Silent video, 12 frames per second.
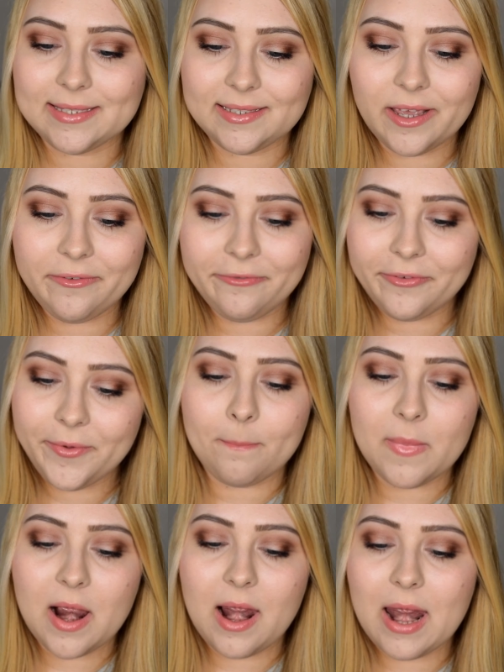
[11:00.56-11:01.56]
stuff.
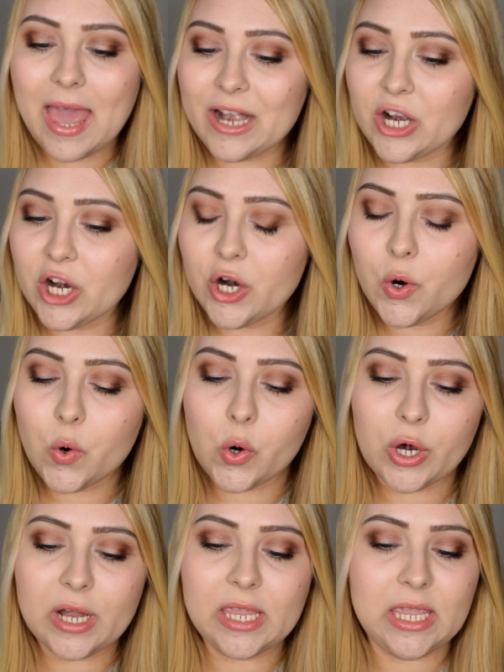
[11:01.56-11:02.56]
Letter
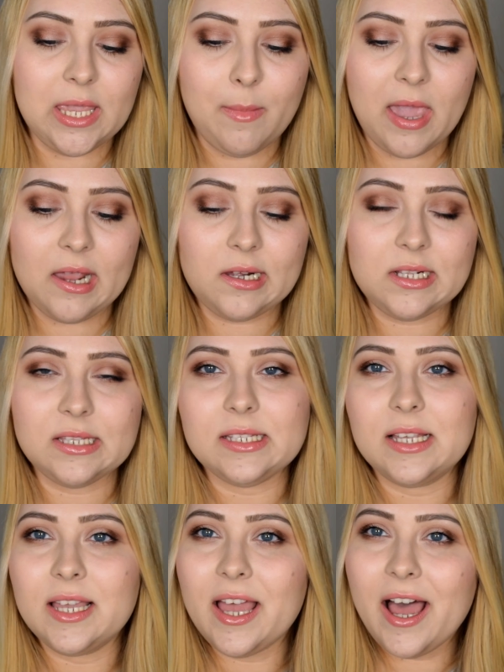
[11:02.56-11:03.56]
or email?
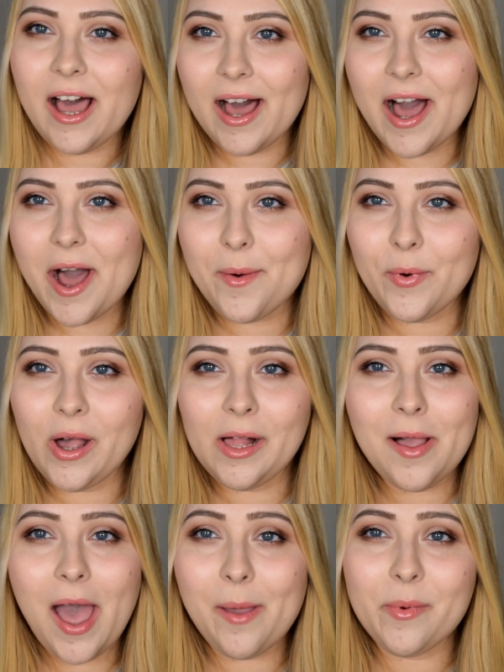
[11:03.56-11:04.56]

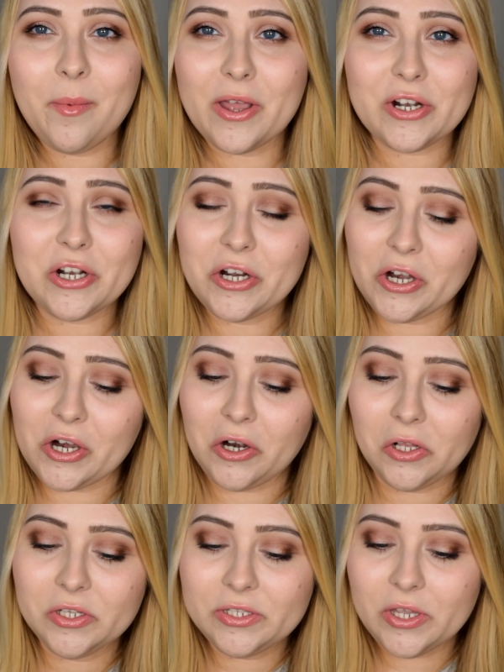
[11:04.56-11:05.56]
Well, I'm a modern
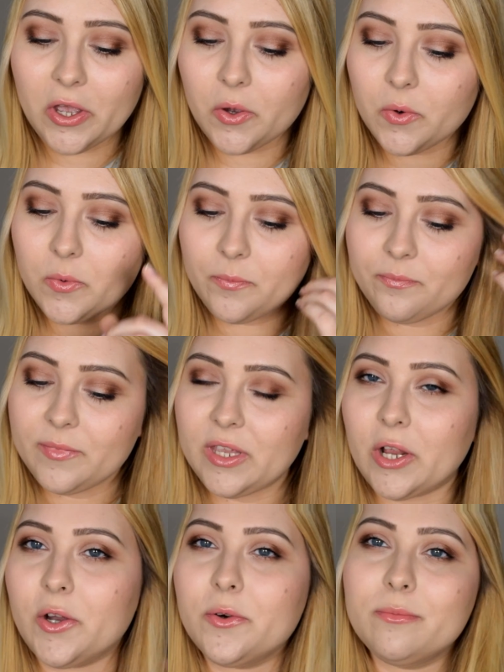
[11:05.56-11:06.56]
girl, so, you
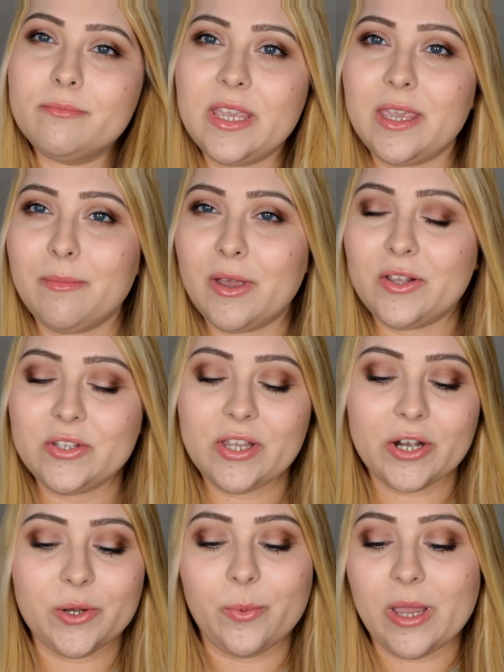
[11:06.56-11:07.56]
know, emails
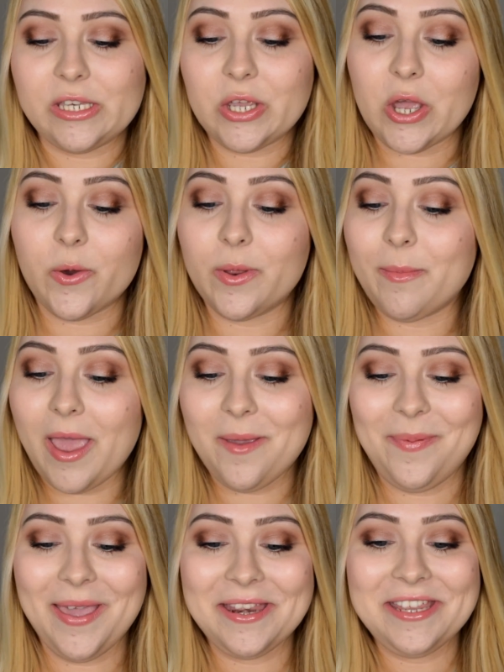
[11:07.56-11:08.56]
are the way to go in my
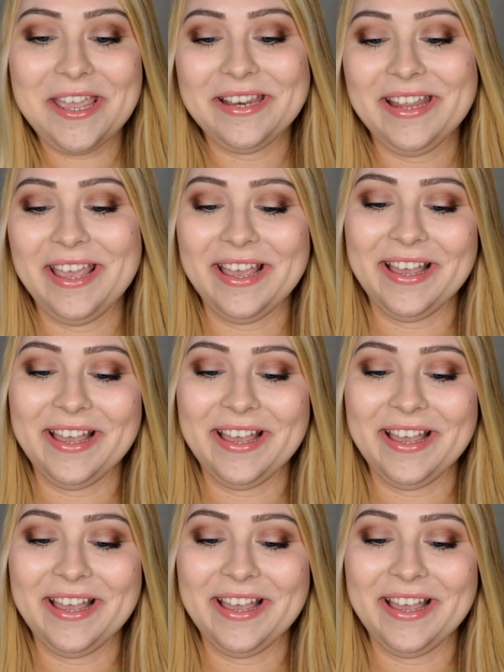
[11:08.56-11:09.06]
opinion.